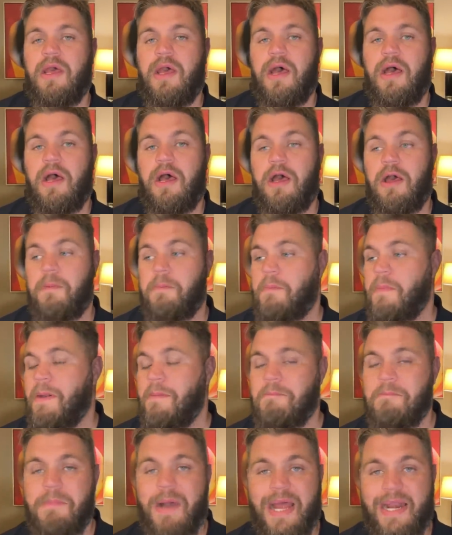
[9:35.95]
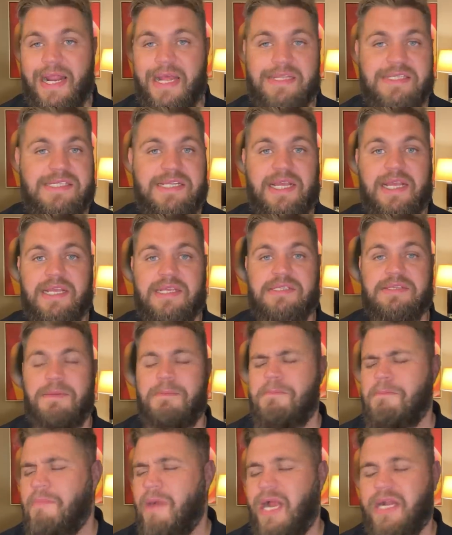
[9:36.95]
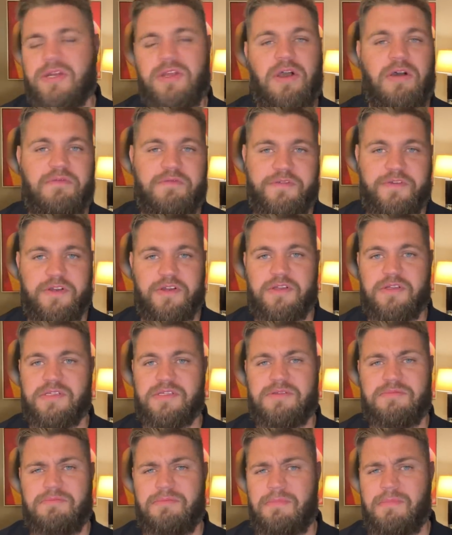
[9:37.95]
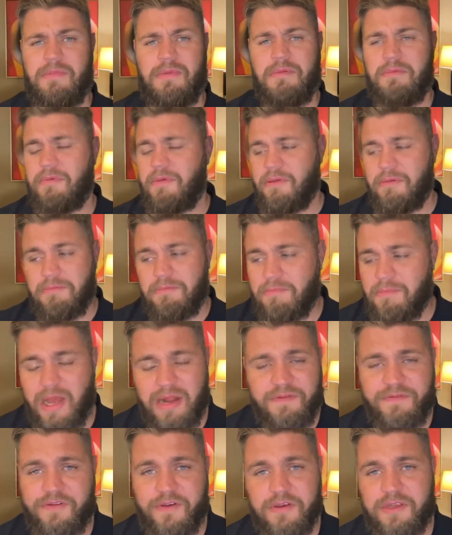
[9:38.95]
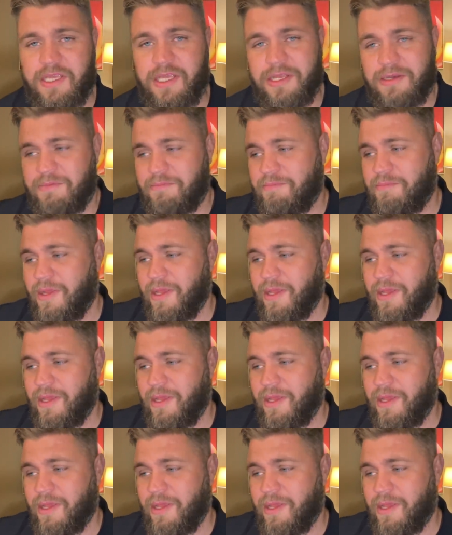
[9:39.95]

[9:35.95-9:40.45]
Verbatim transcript: Um, mad antics, mad confidence, mad fucking,